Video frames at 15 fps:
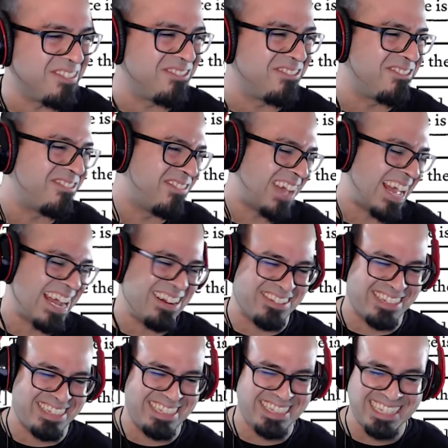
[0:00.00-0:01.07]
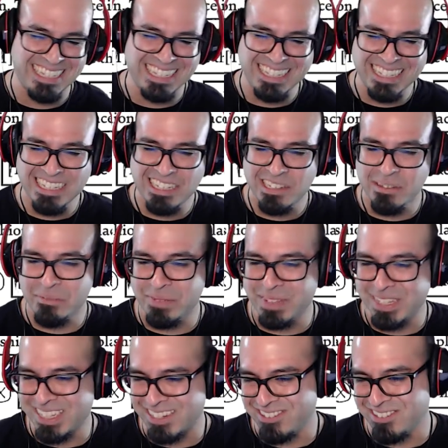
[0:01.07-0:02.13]
befouled
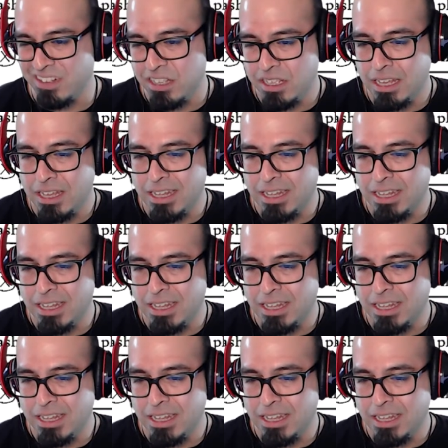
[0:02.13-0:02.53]
pistol.